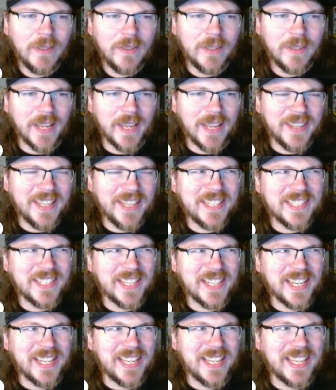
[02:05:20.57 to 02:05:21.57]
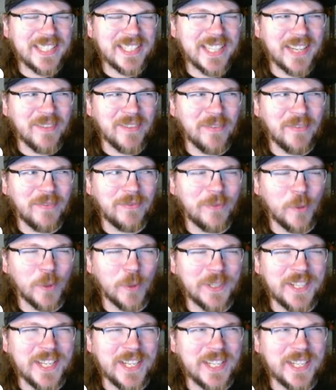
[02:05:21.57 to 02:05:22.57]
Yeah, I think it's like
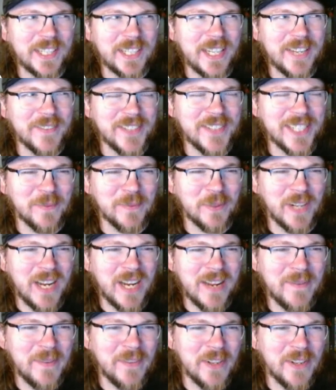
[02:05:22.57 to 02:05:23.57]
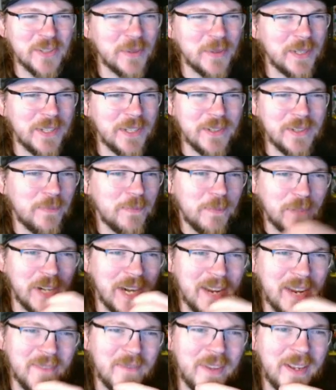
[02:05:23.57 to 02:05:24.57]
14 on Amazon Prime if you just want to use
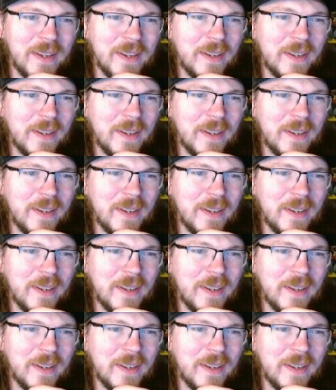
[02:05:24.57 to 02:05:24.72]
Prime.